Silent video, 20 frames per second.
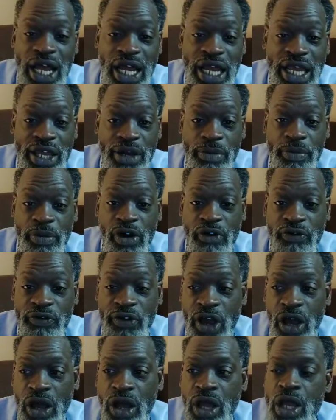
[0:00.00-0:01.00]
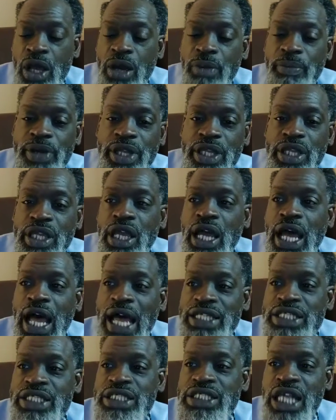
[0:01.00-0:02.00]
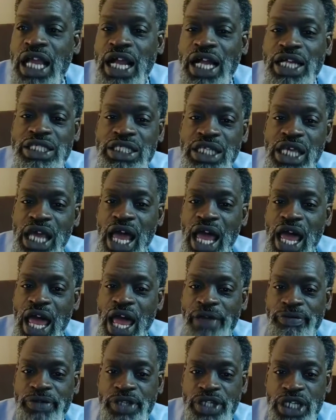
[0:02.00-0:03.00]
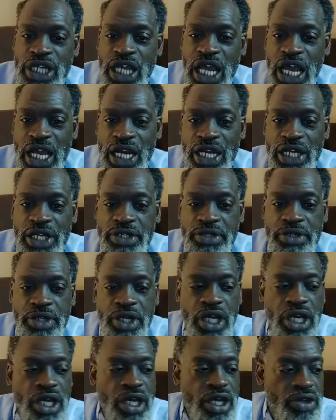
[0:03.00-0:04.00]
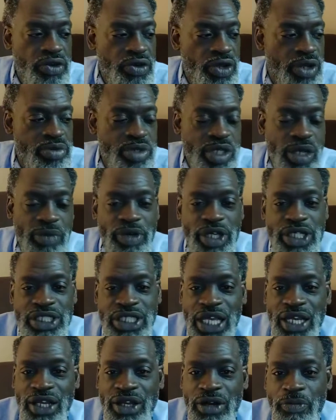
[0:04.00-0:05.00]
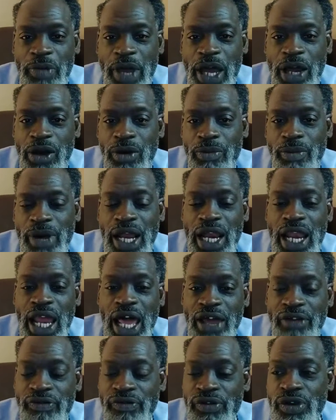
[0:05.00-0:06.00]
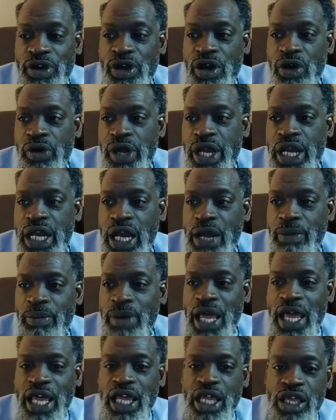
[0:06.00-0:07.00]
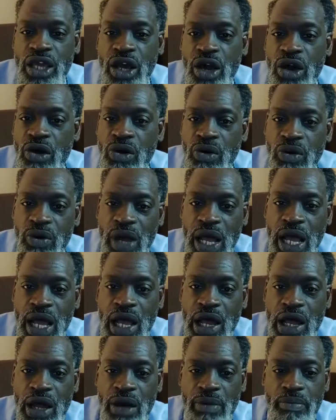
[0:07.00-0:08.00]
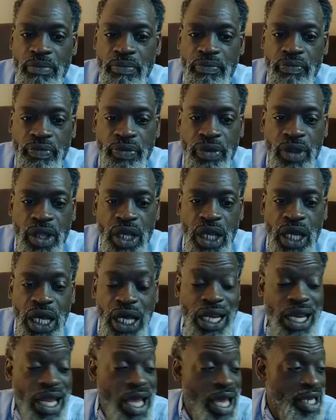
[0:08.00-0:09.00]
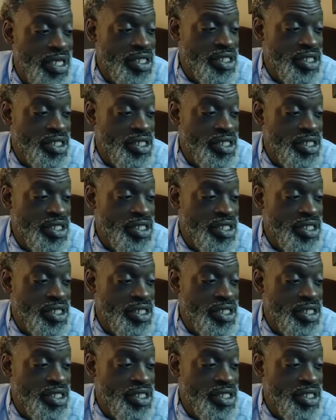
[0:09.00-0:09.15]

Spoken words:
hear both of y'all, but I just, like I said, I have to kind of, you know what I'm saying, because I look back on my life, and I'm like, a lot of